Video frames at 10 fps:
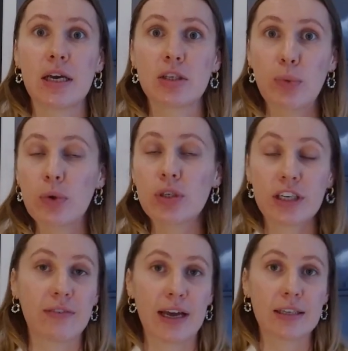sporting
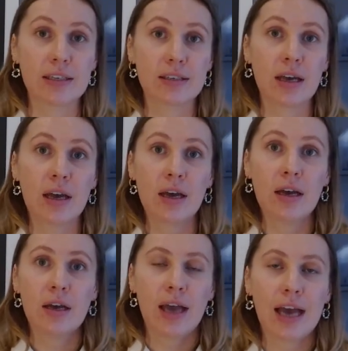events
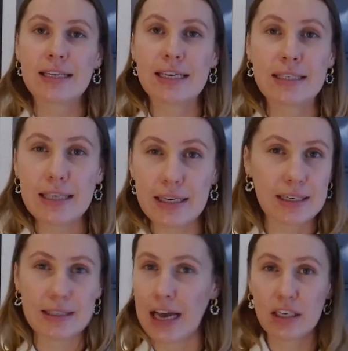as they seek to
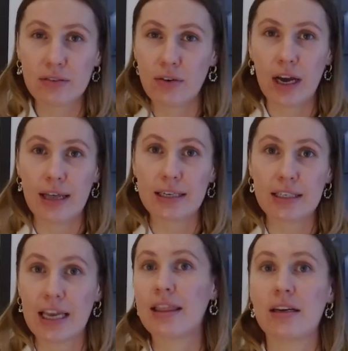satisfy that
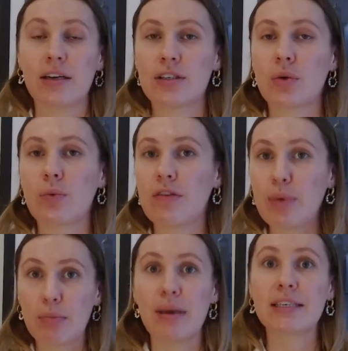togetherness that we've
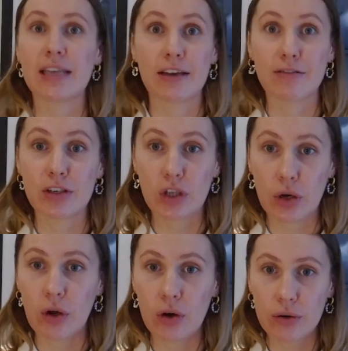been missing for so
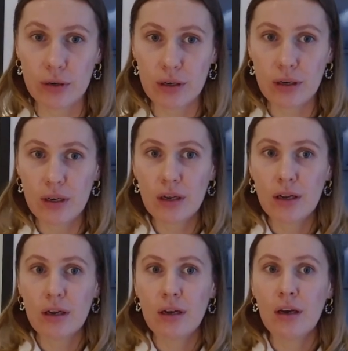long.
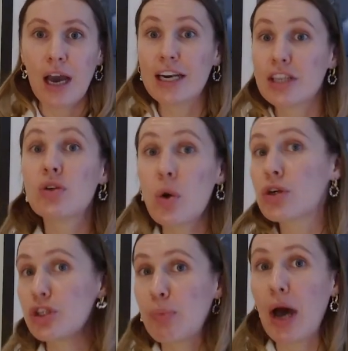And it's not
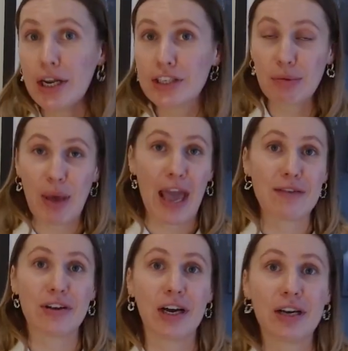just purchasing
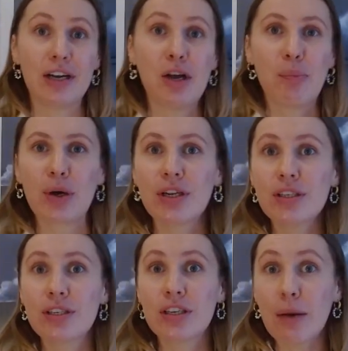behaviour, but
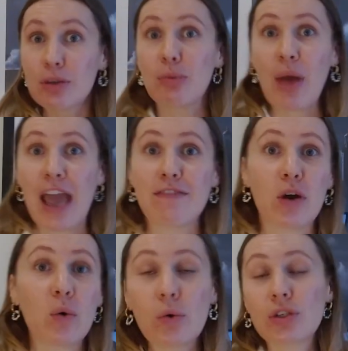consumption behaviour
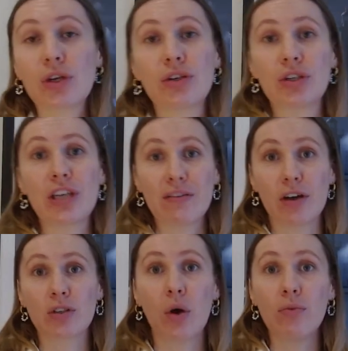also should give
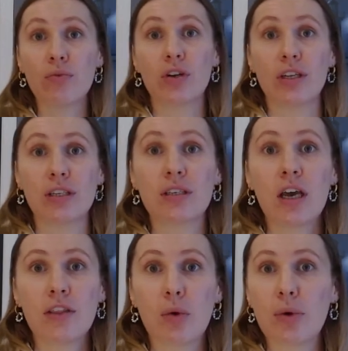us confidence
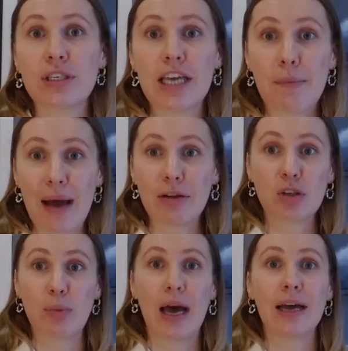that we'll see a bounce
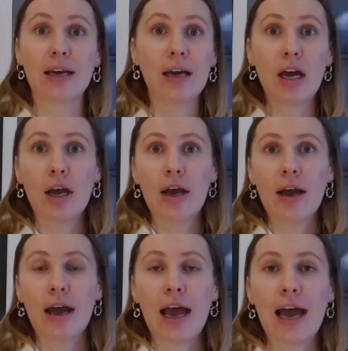back,
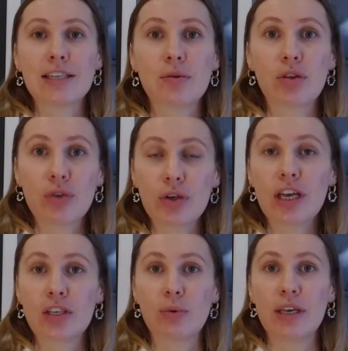as through
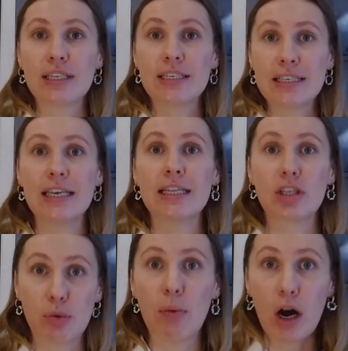this we can see the
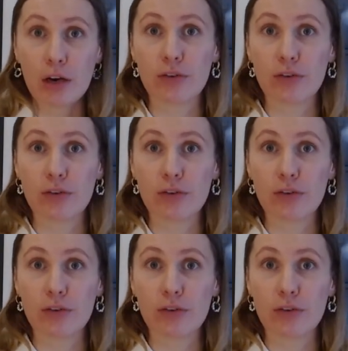demand for